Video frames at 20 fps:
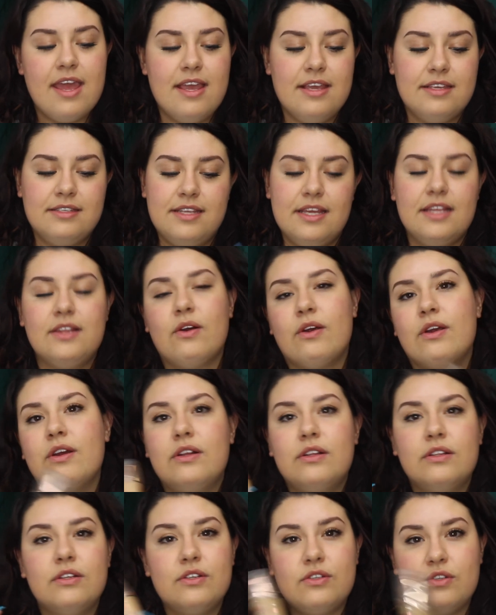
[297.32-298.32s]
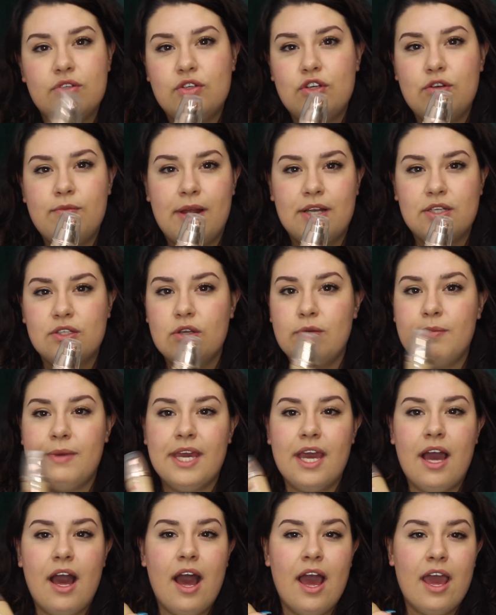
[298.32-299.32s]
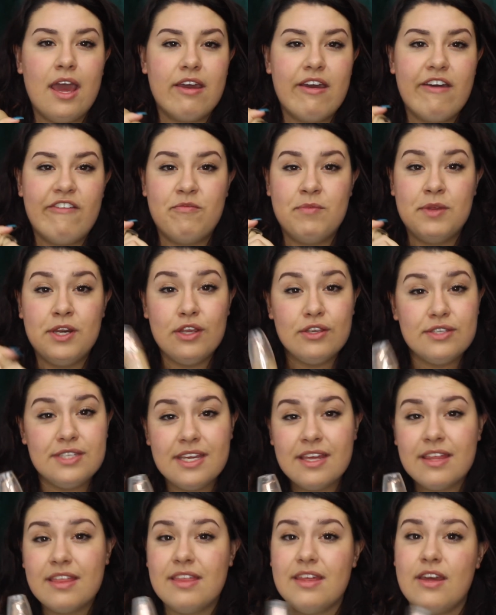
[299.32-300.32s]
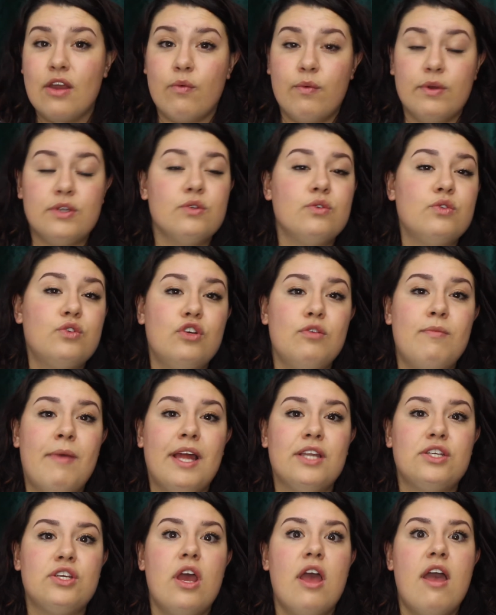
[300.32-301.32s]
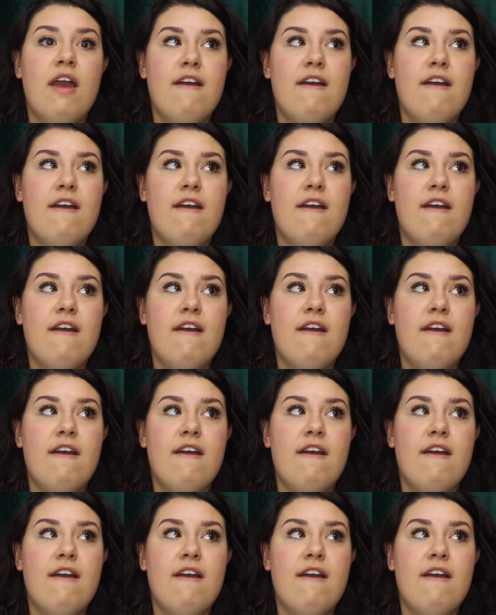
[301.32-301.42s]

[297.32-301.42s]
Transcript: is the L'Oreal True Match Lumi. I have been using the original True Match